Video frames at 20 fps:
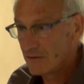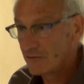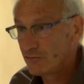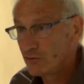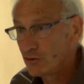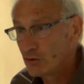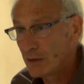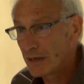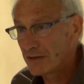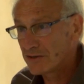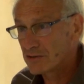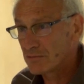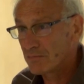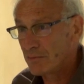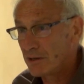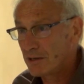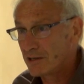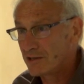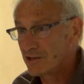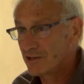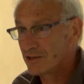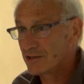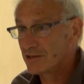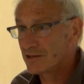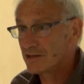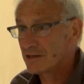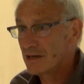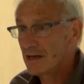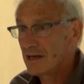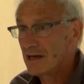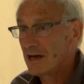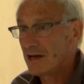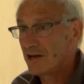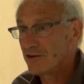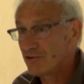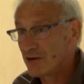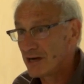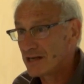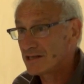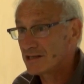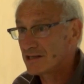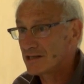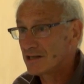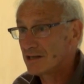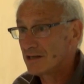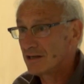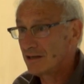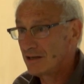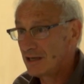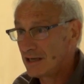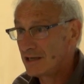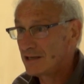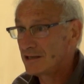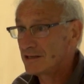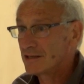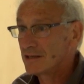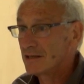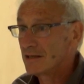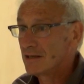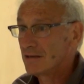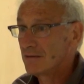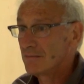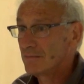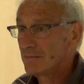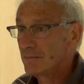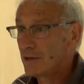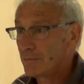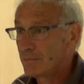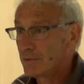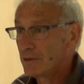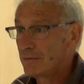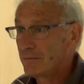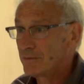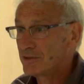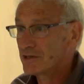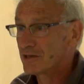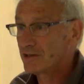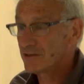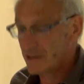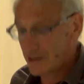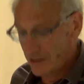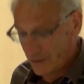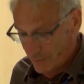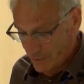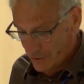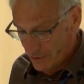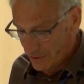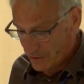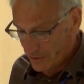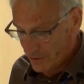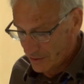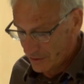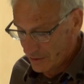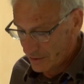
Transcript: Few anthropologists addressed these popular misconceptions.